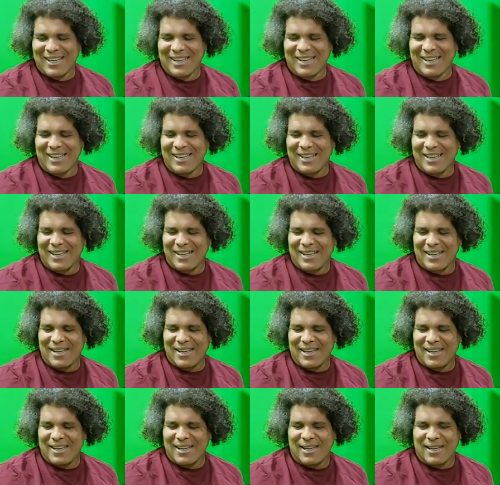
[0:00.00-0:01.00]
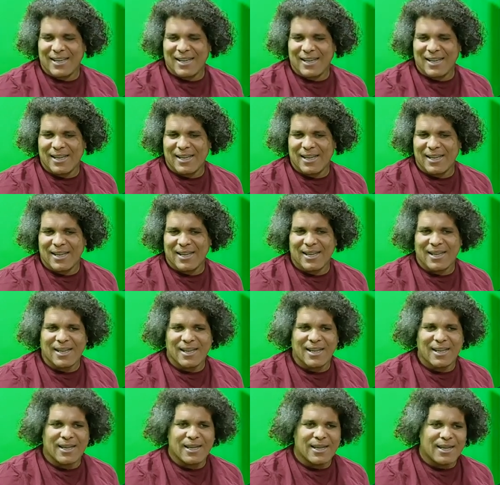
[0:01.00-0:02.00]

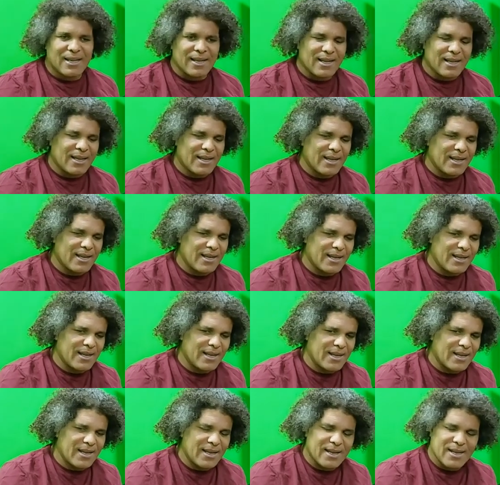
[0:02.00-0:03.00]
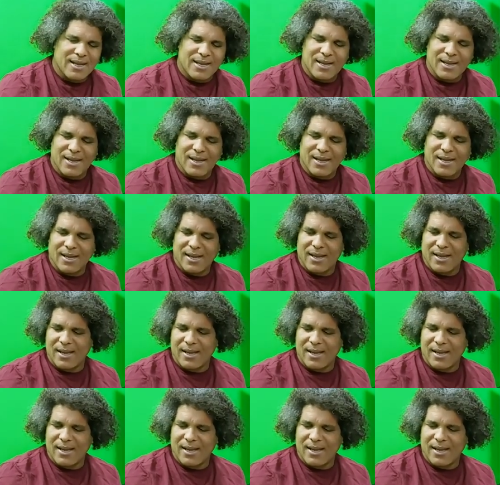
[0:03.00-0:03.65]
[no speech]